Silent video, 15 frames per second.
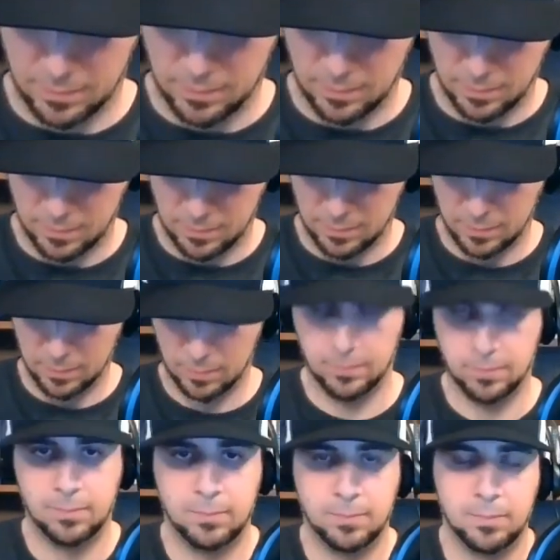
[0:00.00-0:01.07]

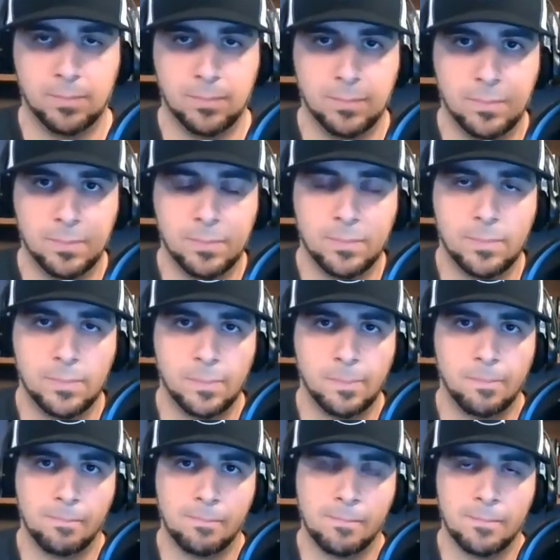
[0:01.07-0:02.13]

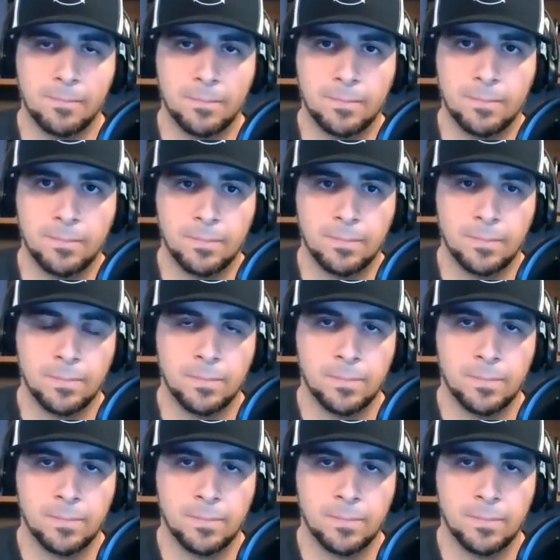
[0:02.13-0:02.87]
This person isn't speaking.